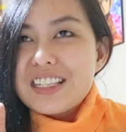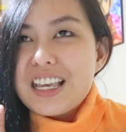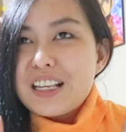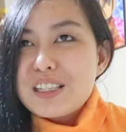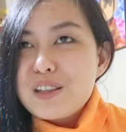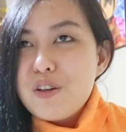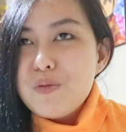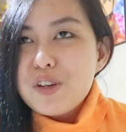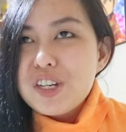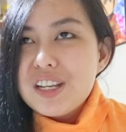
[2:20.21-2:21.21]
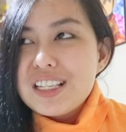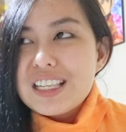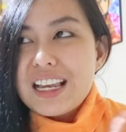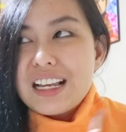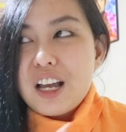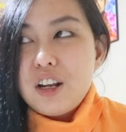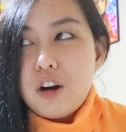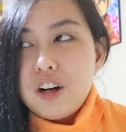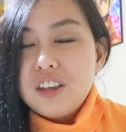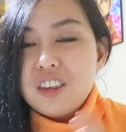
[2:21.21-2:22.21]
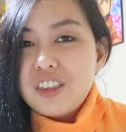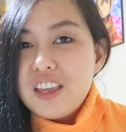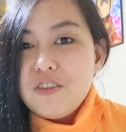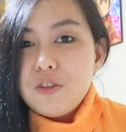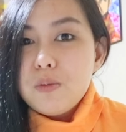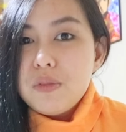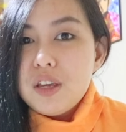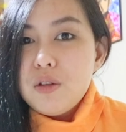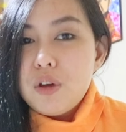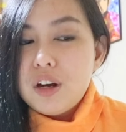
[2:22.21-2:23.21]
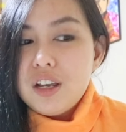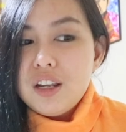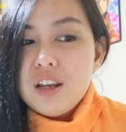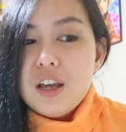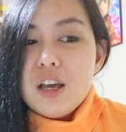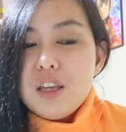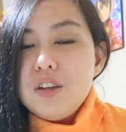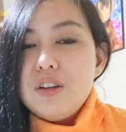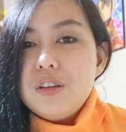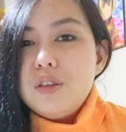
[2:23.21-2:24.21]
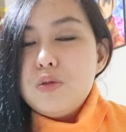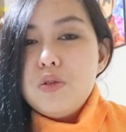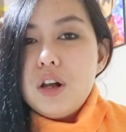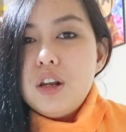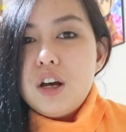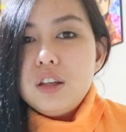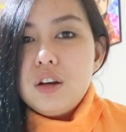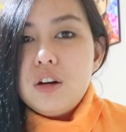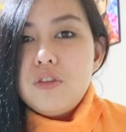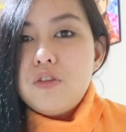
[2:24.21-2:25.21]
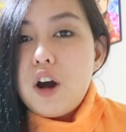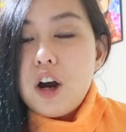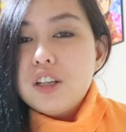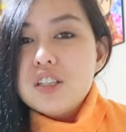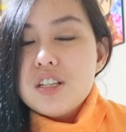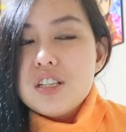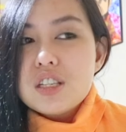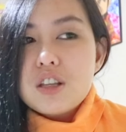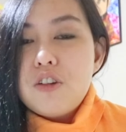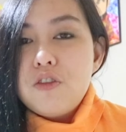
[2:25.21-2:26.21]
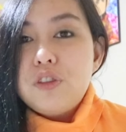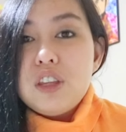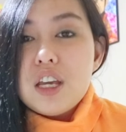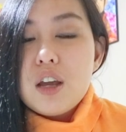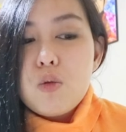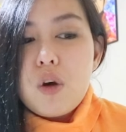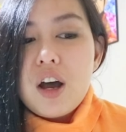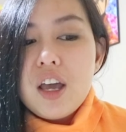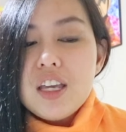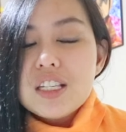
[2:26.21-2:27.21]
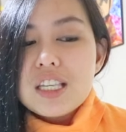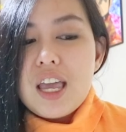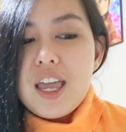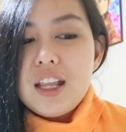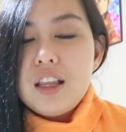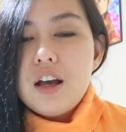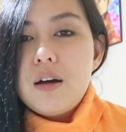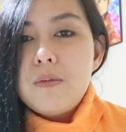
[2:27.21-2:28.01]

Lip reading: It's like sewing machine is like an art thing for me, wherein you could do a lot of artsy stuff, DIYs, and